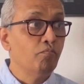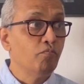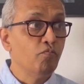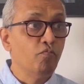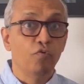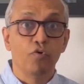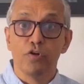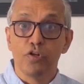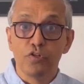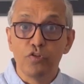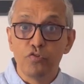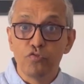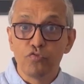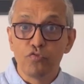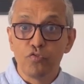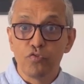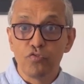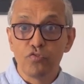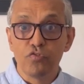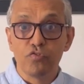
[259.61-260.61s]
What are the
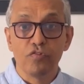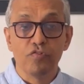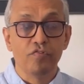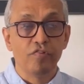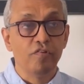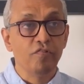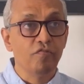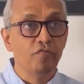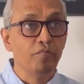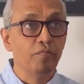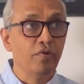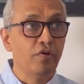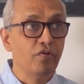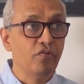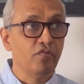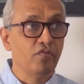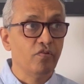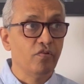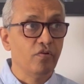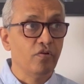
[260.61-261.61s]
sources of
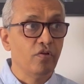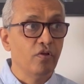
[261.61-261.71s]
information?